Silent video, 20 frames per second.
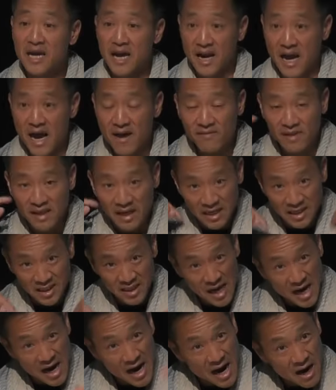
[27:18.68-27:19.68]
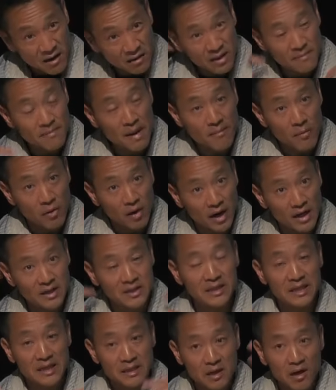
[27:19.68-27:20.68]
and having that entirely memorized
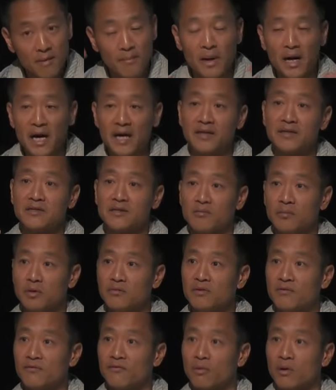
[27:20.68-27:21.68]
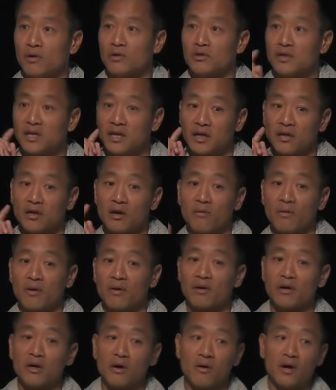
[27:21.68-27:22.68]
in their mind as they're moving forward so they can know where they're
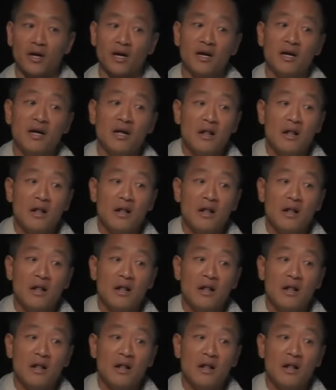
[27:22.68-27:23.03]
going.